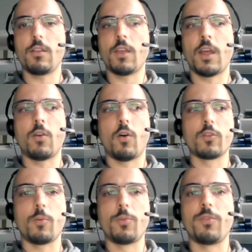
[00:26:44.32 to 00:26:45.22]
Then on
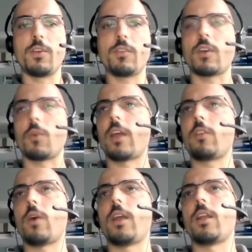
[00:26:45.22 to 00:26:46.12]
top of this, I would like
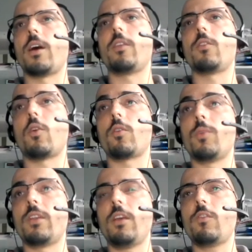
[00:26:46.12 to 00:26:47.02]
to highlight
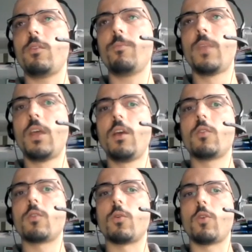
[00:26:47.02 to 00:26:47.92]
documentation.
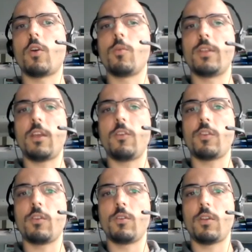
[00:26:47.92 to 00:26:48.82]
So
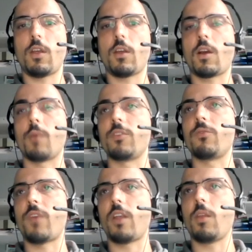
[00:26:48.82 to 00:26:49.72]
documentation comes in
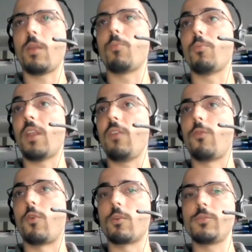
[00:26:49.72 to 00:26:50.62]
many
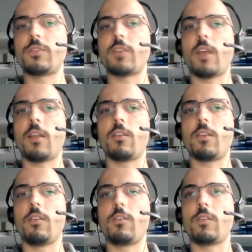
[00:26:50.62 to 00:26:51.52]
forms, and
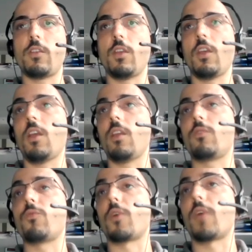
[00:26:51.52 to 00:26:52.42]

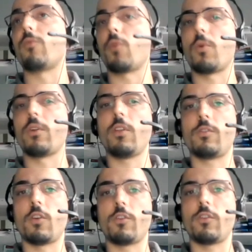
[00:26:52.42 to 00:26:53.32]
it's for everyone.
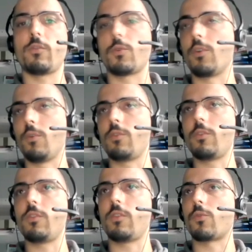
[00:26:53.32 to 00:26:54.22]
It's not just for
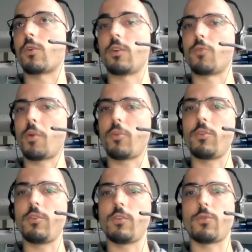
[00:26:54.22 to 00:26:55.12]
users, it's for
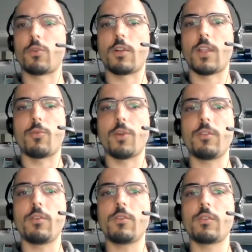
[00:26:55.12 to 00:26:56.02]
contributors and for
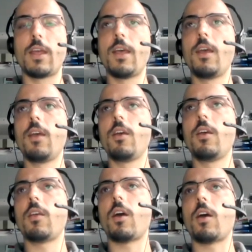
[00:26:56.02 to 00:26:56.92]
collaborators.
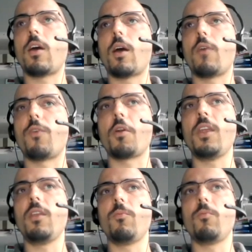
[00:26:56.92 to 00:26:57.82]
A
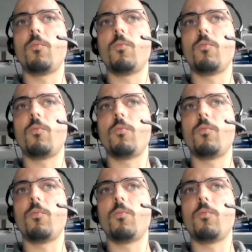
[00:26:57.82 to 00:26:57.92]
very